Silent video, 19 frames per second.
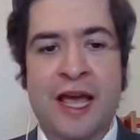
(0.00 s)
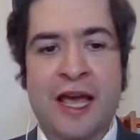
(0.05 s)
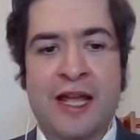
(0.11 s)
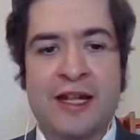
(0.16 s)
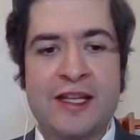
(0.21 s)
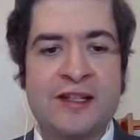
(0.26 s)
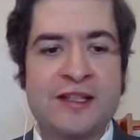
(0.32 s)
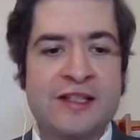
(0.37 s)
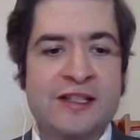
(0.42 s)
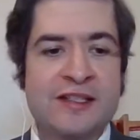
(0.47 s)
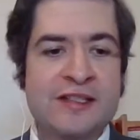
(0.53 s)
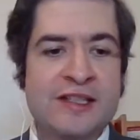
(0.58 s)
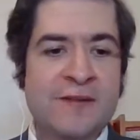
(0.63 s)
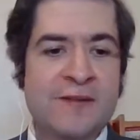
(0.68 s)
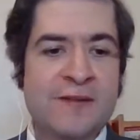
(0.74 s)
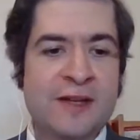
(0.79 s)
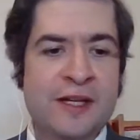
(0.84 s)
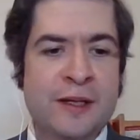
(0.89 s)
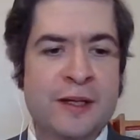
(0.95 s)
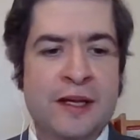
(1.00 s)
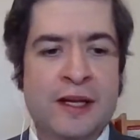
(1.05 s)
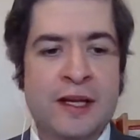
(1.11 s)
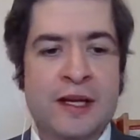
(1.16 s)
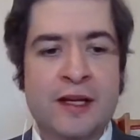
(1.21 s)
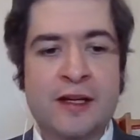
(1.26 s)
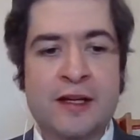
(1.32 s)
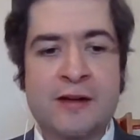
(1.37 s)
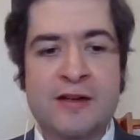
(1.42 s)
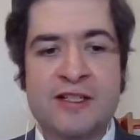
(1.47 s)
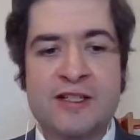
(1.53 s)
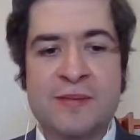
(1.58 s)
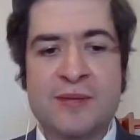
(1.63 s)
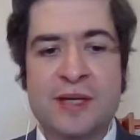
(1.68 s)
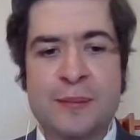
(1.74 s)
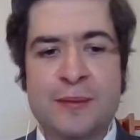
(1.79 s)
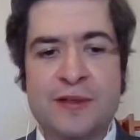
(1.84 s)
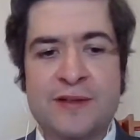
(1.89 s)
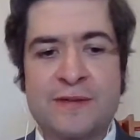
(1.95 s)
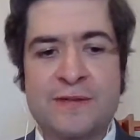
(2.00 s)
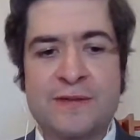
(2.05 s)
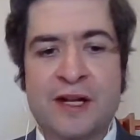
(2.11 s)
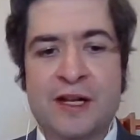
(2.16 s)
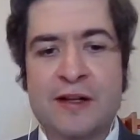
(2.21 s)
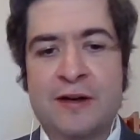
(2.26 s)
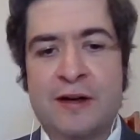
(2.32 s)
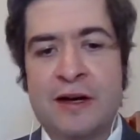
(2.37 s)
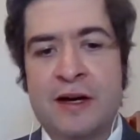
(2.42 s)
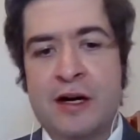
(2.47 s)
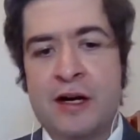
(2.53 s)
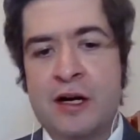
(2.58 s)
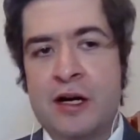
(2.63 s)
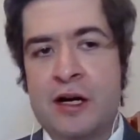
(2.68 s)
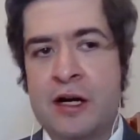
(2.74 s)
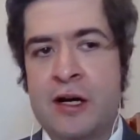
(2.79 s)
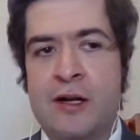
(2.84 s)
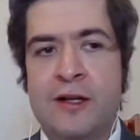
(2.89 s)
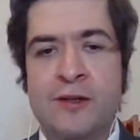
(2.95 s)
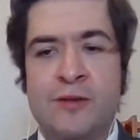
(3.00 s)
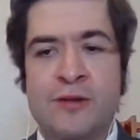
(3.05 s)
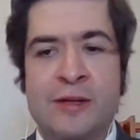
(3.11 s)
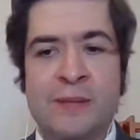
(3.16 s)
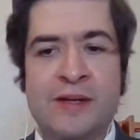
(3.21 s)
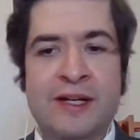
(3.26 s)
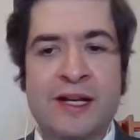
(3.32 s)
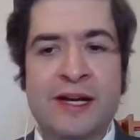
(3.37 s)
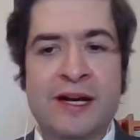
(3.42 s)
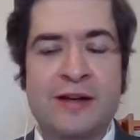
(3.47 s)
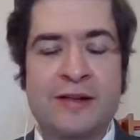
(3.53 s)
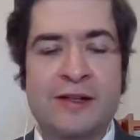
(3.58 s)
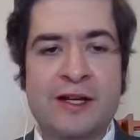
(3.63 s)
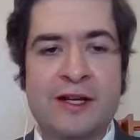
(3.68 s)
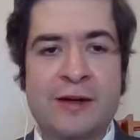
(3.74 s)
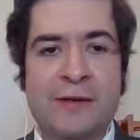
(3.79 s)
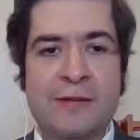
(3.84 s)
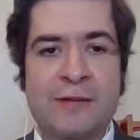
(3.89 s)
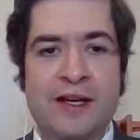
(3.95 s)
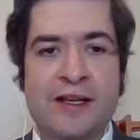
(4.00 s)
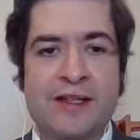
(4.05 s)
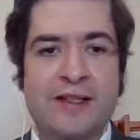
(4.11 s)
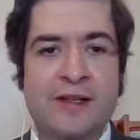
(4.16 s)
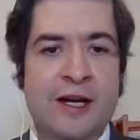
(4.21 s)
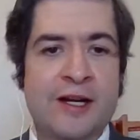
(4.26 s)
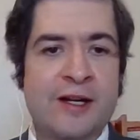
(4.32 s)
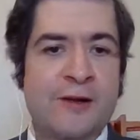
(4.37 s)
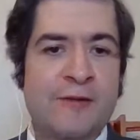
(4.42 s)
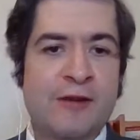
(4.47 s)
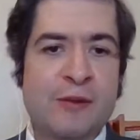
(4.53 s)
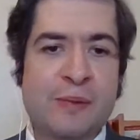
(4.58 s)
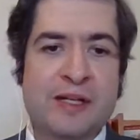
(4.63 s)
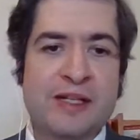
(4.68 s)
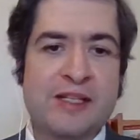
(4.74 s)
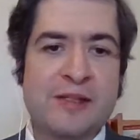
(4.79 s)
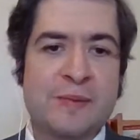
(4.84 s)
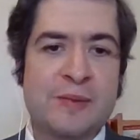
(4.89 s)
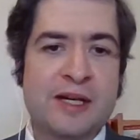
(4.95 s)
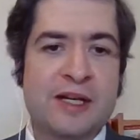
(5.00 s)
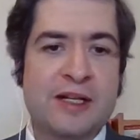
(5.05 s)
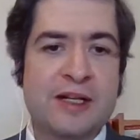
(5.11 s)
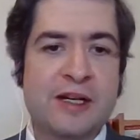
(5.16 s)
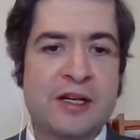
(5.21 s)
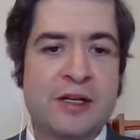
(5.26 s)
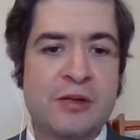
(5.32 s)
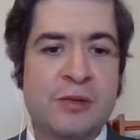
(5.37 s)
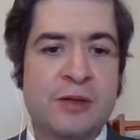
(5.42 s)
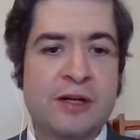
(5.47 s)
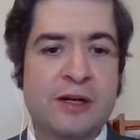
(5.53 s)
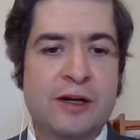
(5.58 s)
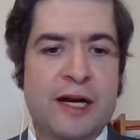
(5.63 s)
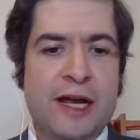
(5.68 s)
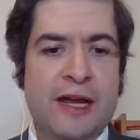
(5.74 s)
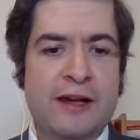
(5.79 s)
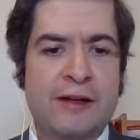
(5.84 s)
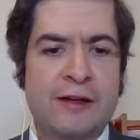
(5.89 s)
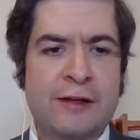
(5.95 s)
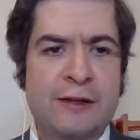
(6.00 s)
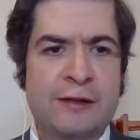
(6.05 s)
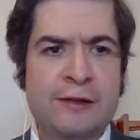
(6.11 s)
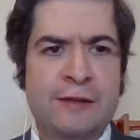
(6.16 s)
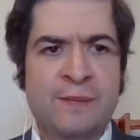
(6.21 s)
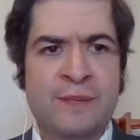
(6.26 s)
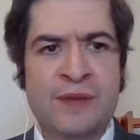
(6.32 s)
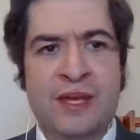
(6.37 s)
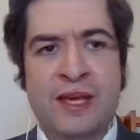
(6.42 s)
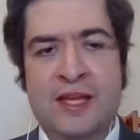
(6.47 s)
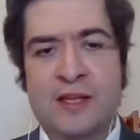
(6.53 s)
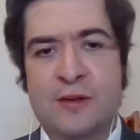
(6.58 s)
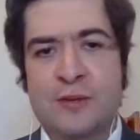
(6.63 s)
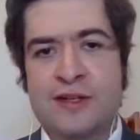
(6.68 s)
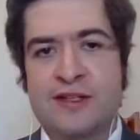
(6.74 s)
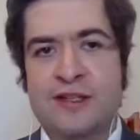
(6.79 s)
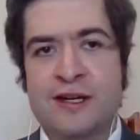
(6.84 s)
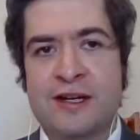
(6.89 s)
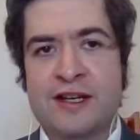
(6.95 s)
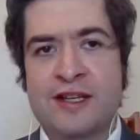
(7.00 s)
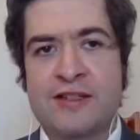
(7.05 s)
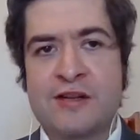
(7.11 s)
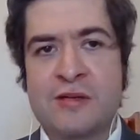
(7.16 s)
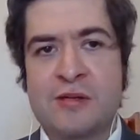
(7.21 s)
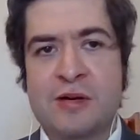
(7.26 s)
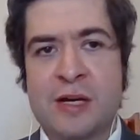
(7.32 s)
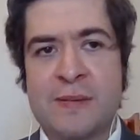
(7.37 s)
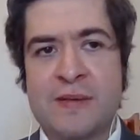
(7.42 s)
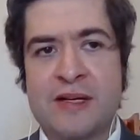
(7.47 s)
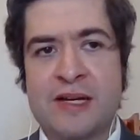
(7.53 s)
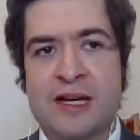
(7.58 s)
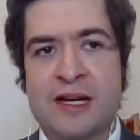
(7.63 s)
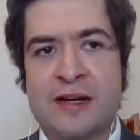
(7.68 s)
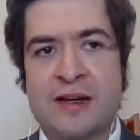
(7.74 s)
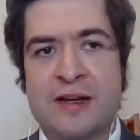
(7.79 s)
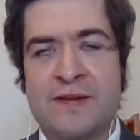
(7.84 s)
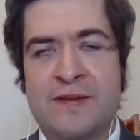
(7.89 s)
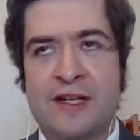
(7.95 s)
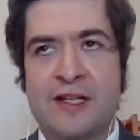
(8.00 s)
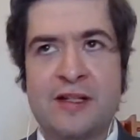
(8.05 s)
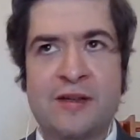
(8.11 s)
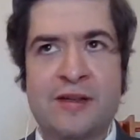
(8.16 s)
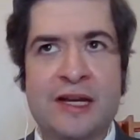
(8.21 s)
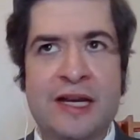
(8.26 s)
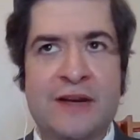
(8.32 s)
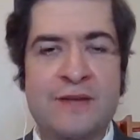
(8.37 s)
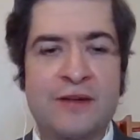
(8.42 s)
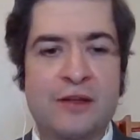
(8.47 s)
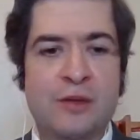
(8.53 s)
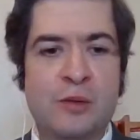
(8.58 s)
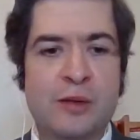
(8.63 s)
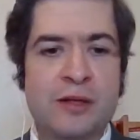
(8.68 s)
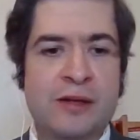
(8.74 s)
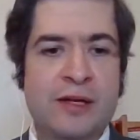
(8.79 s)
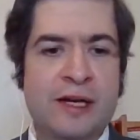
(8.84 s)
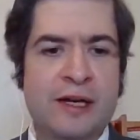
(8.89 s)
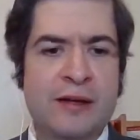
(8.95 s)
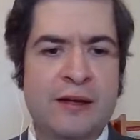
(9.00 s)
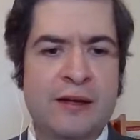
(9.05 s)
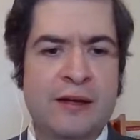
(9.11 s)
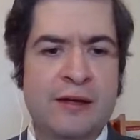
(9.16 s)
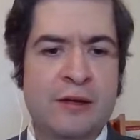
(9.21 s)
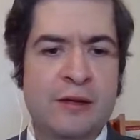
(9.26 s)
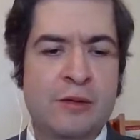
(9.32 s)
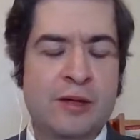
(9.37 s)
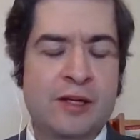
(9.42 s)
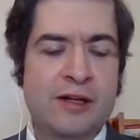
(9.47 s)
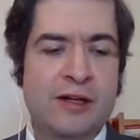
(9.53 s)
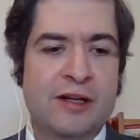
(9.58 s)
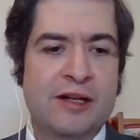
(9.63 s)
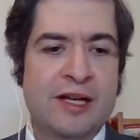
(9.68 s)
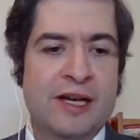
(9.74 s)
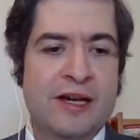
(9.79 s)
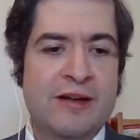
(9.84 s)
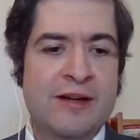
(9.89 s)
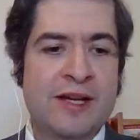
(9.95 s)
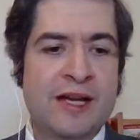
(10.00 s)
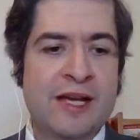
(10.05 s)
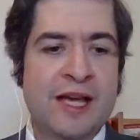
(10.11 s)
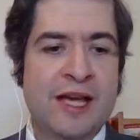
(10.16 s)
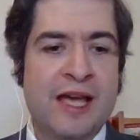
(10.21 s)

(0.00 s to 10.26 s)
And then just definitely encouraging people to follow all the women out there racing. I know we've been displaying their Twitter handles as well as their Instagram account if they don't have a Twitter Twitter account.